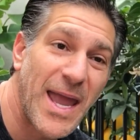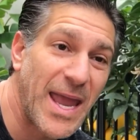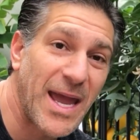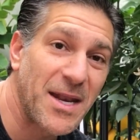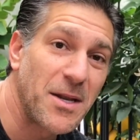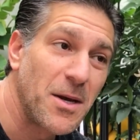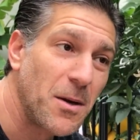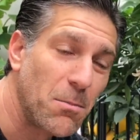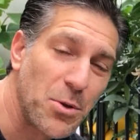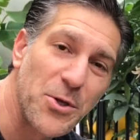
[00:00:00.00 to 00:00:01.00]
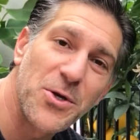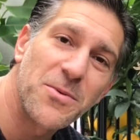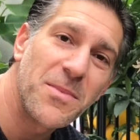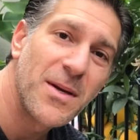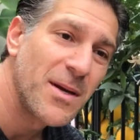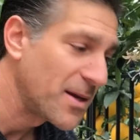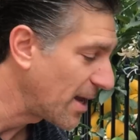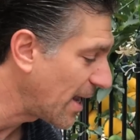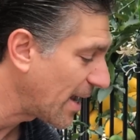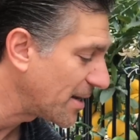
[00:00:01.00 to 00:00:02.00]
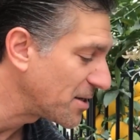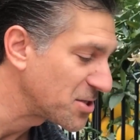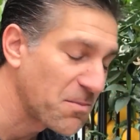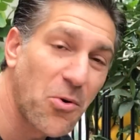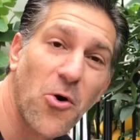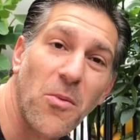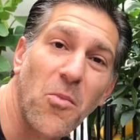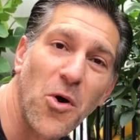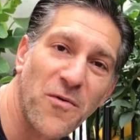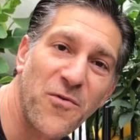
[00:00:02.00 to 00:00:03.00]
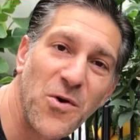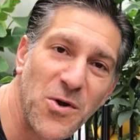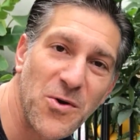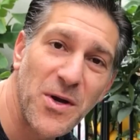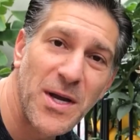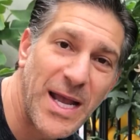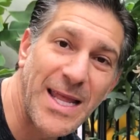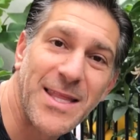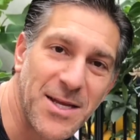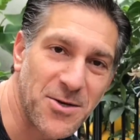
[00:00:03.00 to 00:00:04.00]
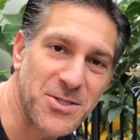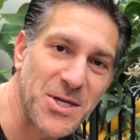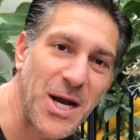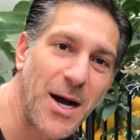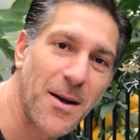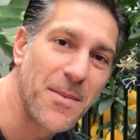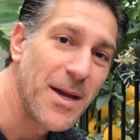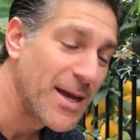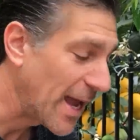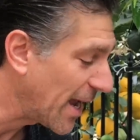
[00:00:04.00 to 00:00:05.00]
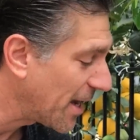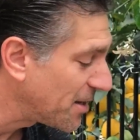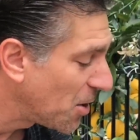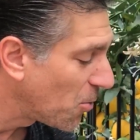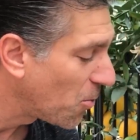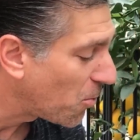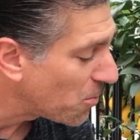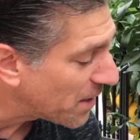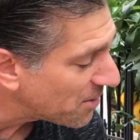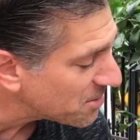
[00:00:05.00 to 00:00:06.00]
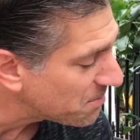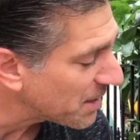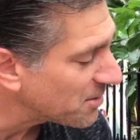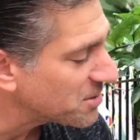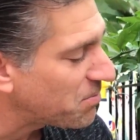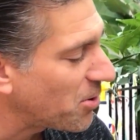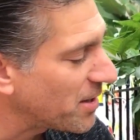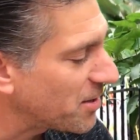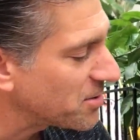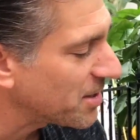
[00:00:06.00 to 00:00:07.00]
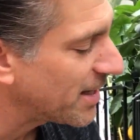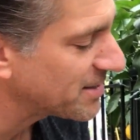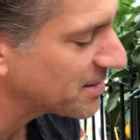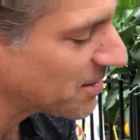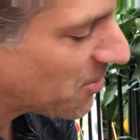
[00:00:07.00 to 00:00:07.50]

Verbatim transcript: and bloom and support more fruit in the years to come. And here's, here's the point and here's the lessons I